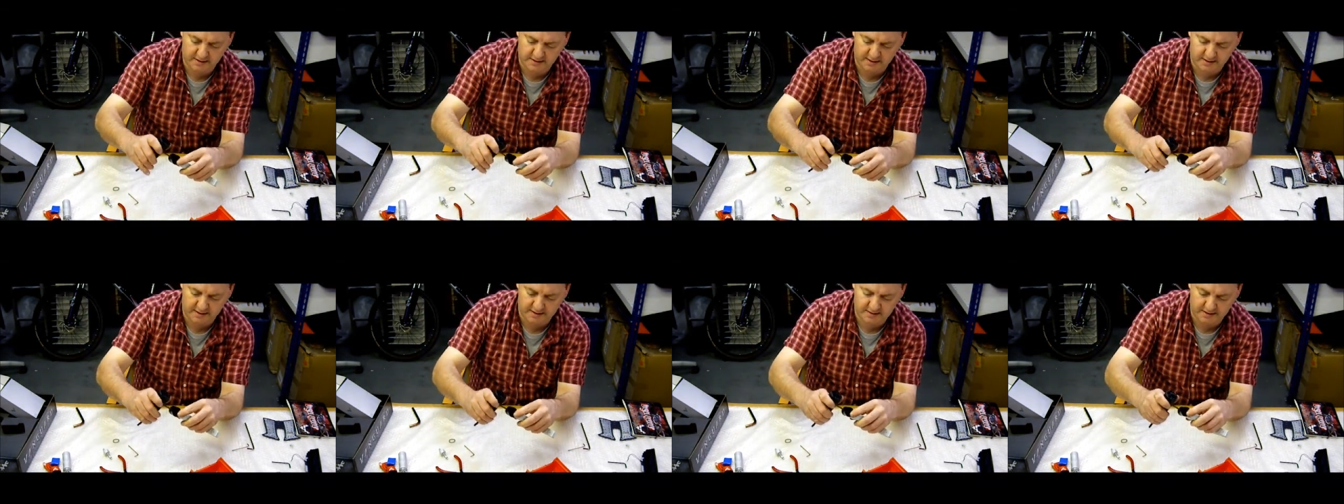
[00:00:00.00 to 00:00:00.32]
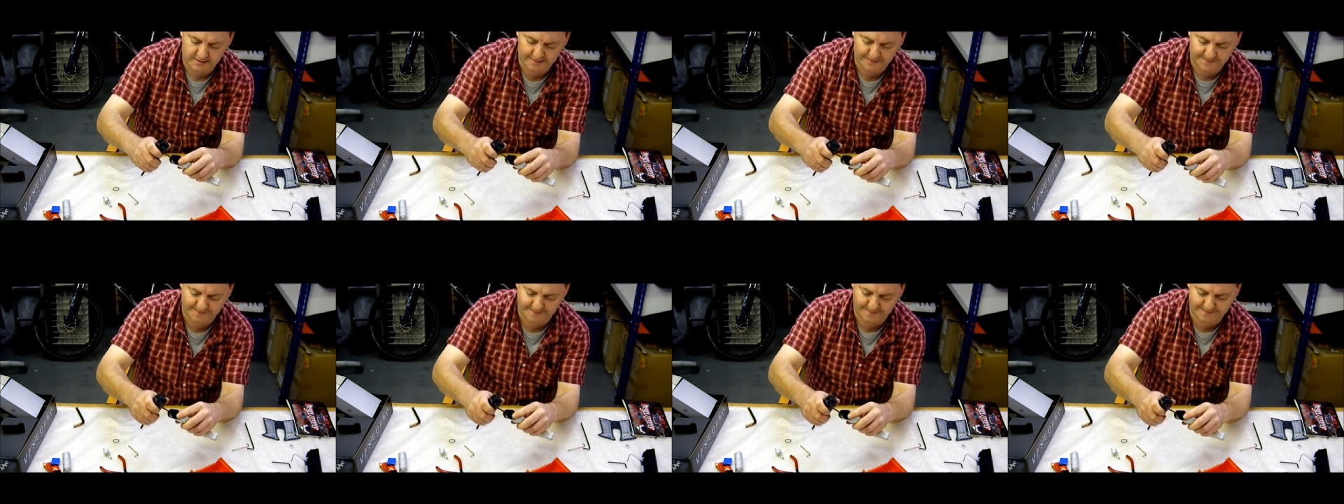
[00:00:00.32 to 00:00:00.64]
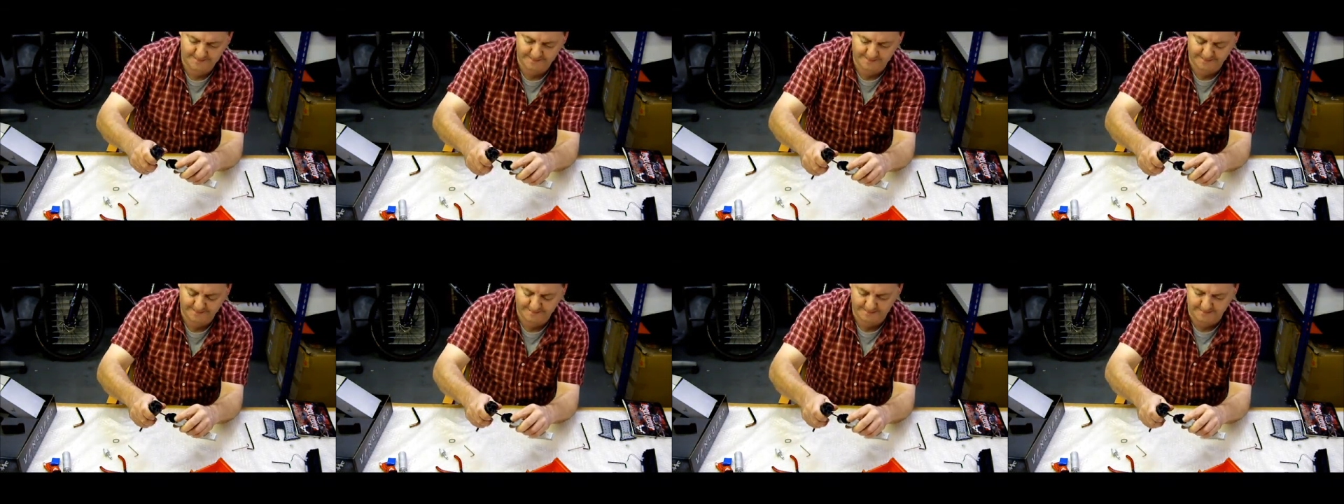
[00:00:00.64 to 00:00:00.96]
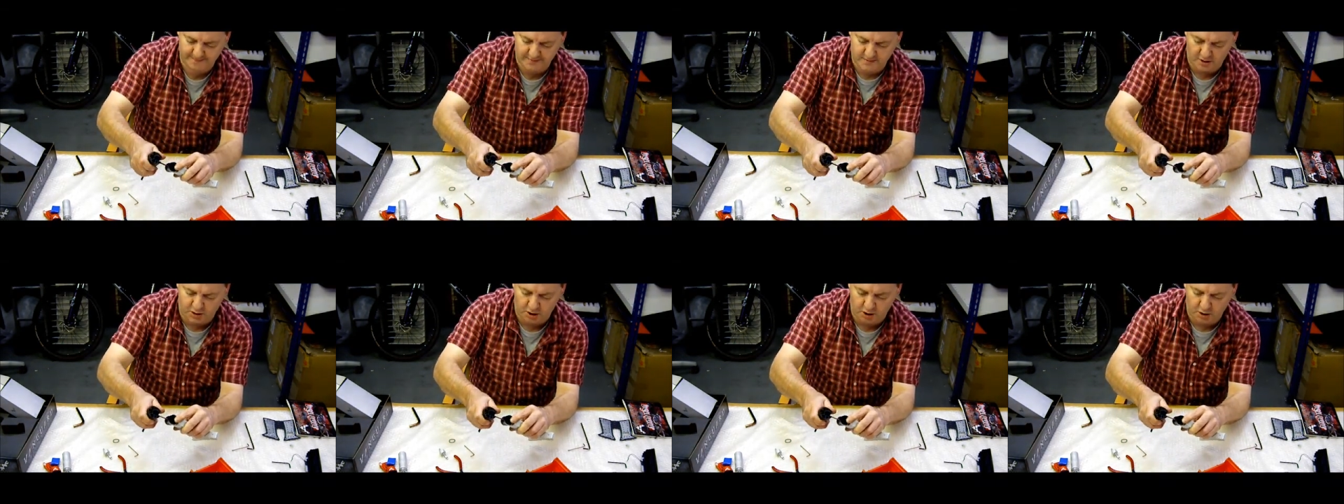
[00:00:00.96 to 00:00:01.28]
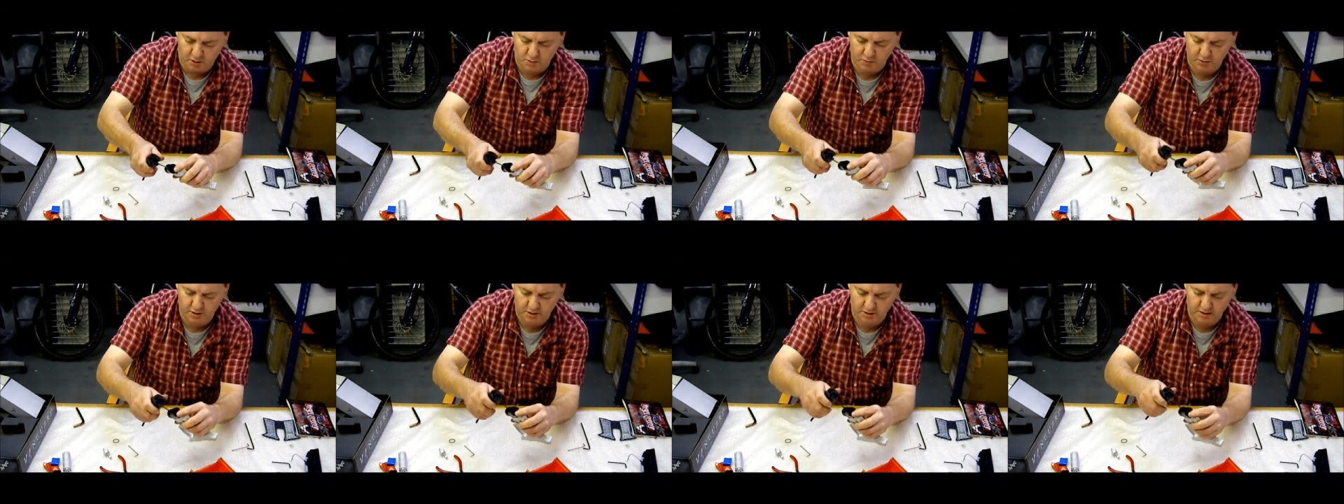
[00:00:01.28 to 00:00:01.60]
This
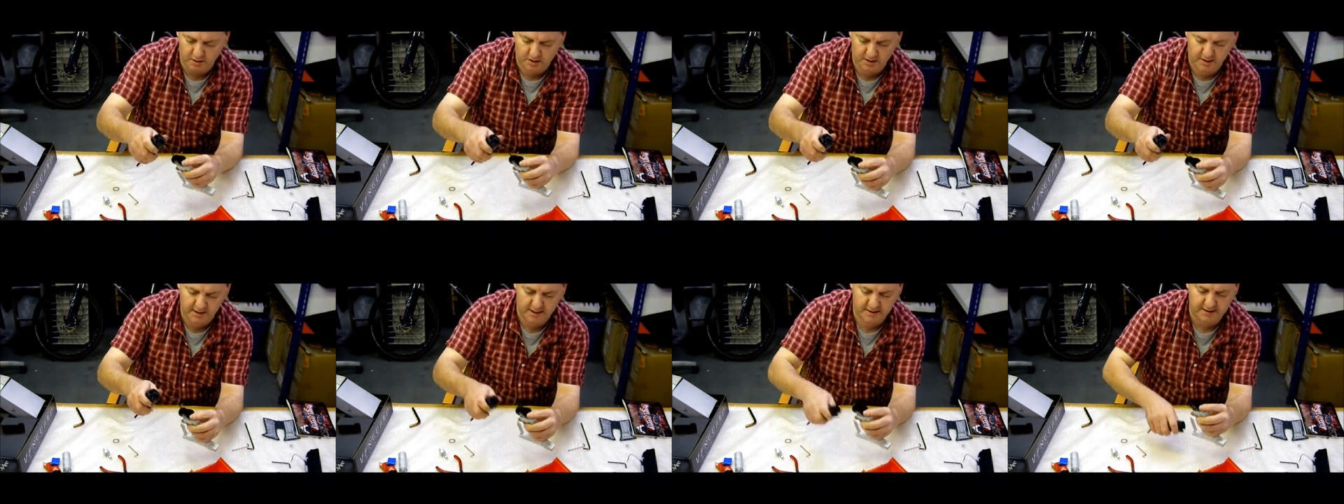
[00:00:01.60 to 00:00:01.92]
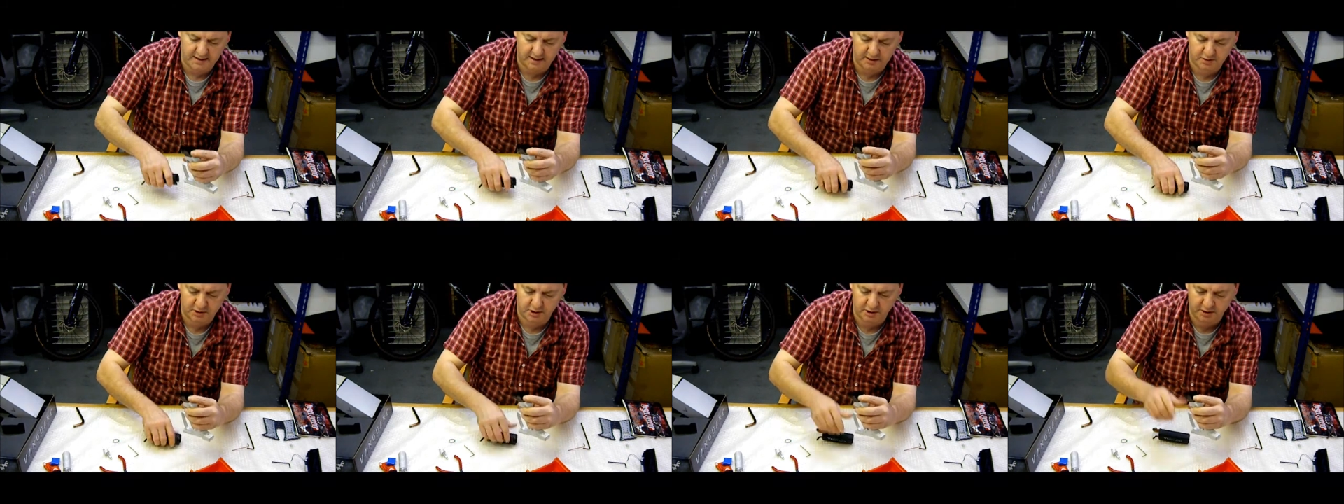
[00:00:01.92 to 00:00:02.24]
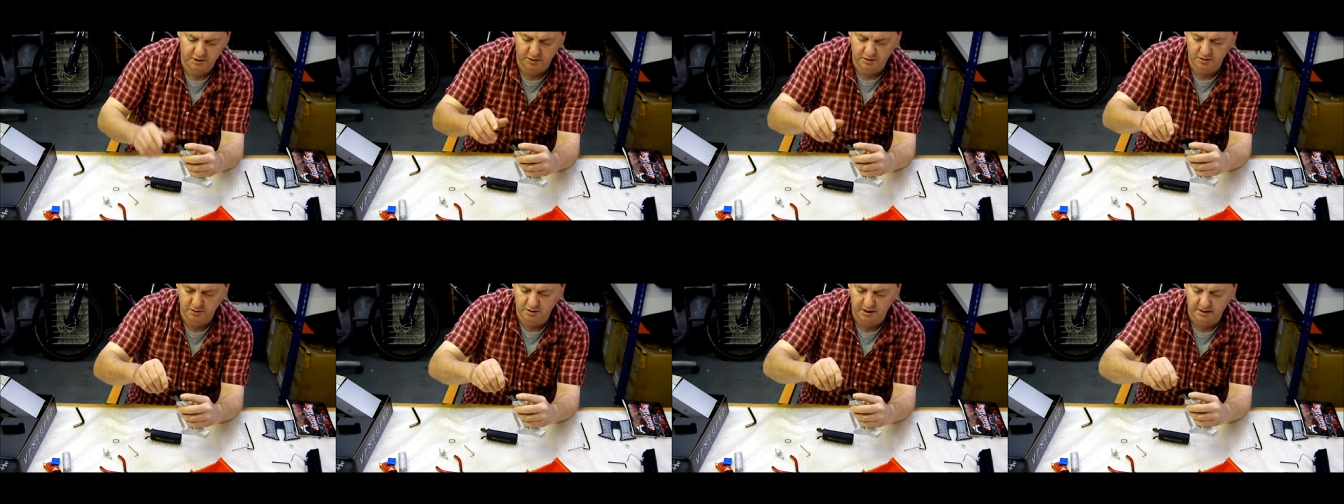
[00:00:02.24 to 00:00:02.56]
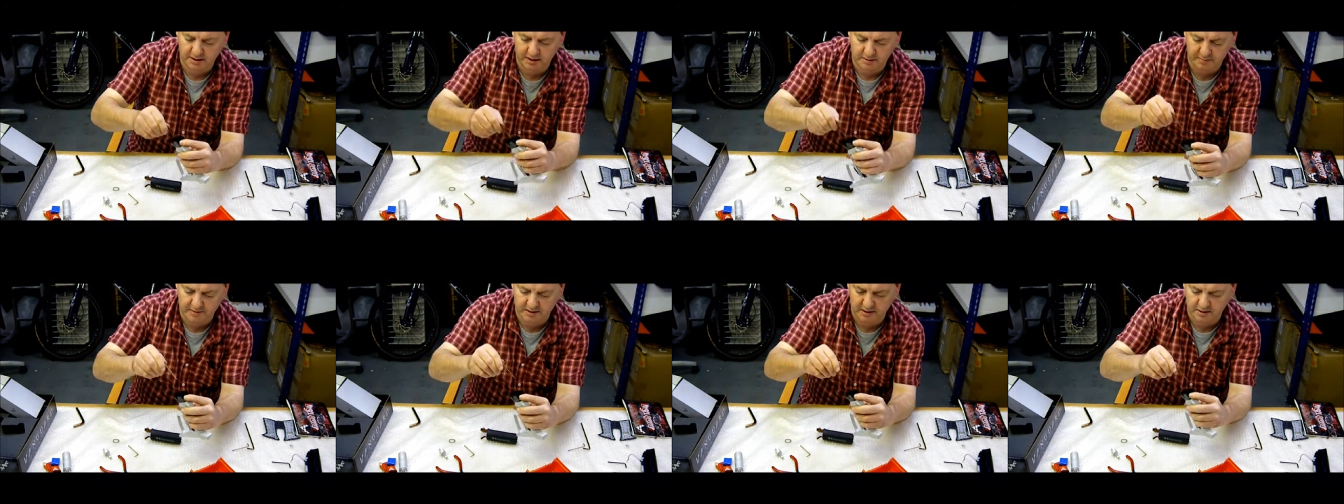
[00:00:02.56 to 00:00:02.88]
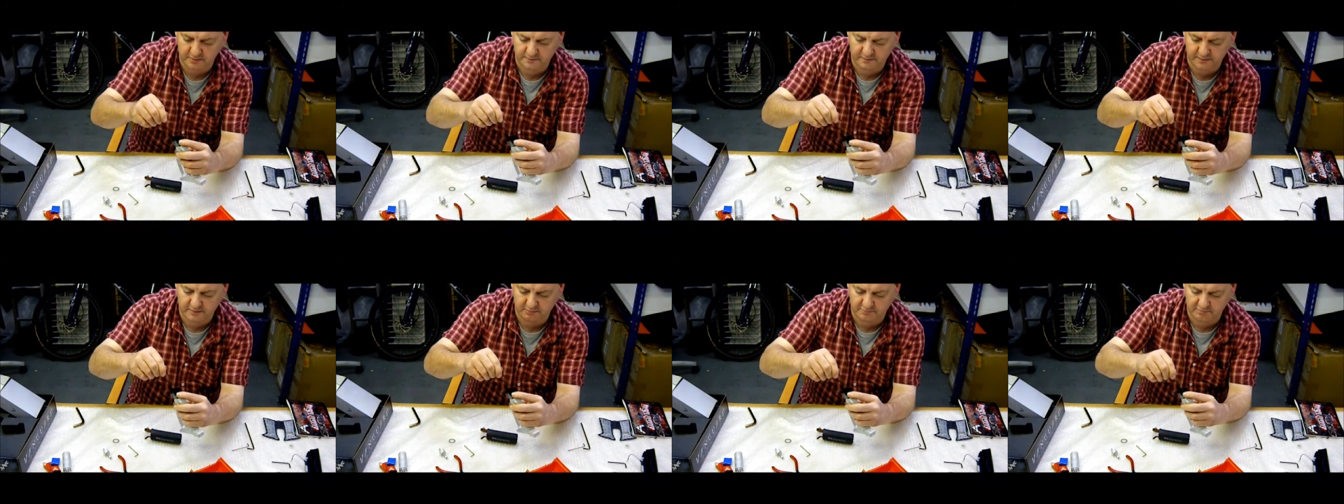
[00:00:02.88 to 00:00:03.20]
holder is actually using a little bit
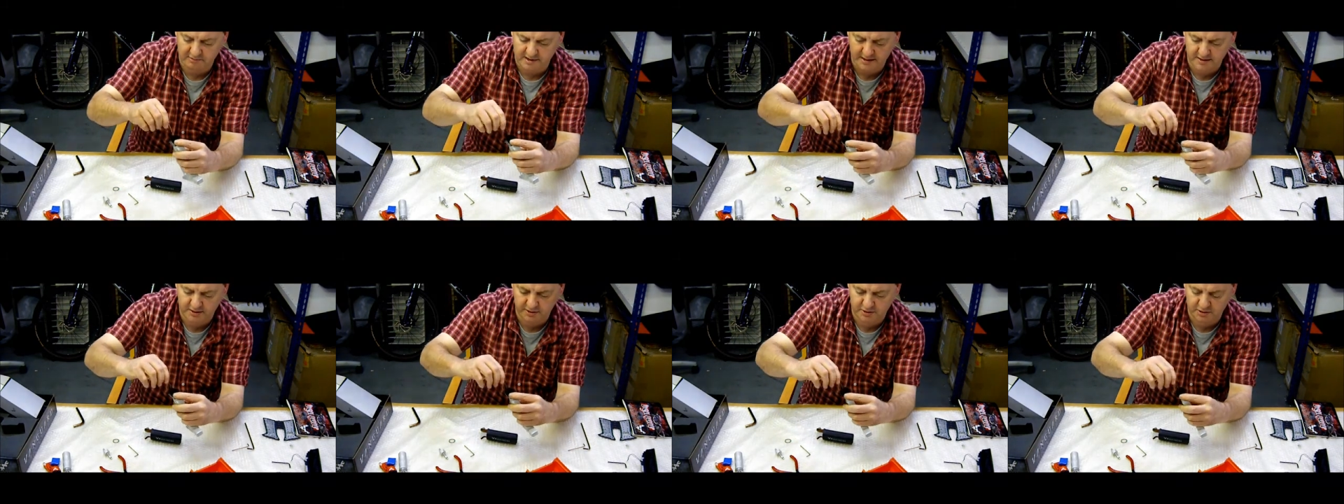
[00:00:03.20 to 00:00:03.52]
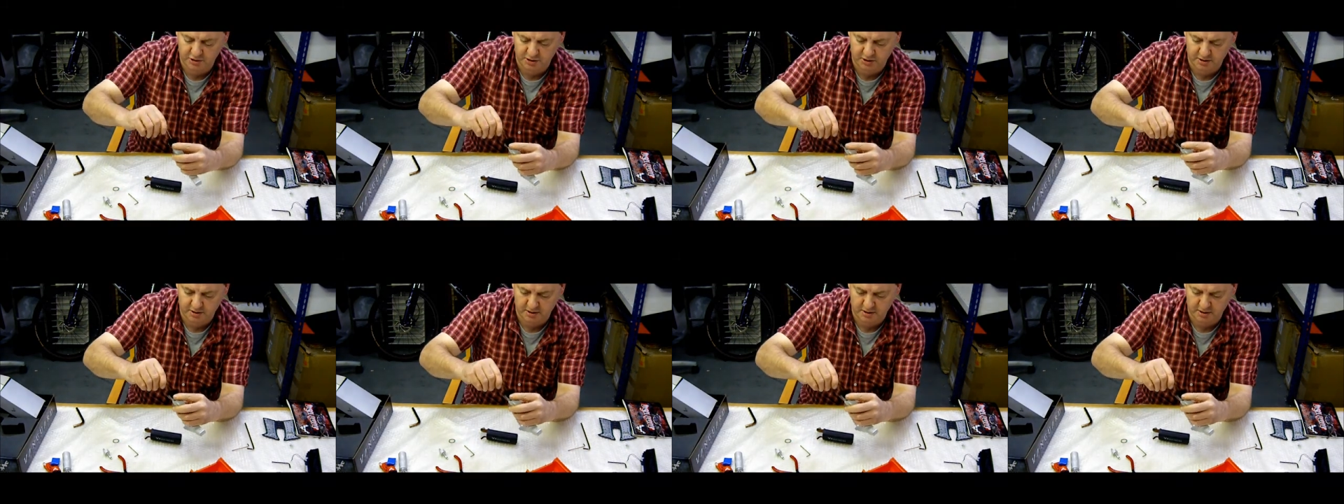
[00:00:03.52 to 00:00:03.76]
of a wrench,